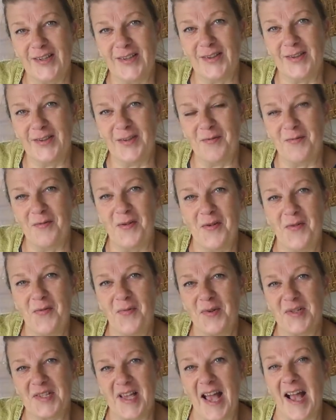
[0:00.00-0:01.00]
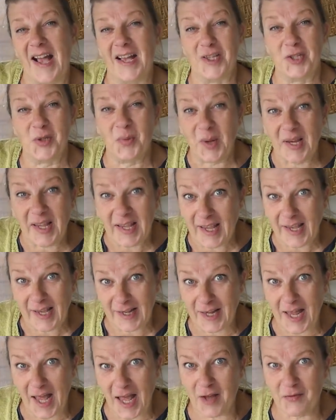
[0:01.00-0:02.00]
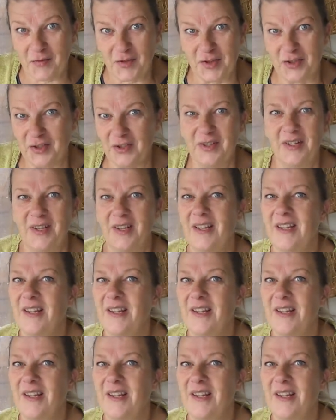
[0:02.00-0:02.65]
the roof was actually in heaven.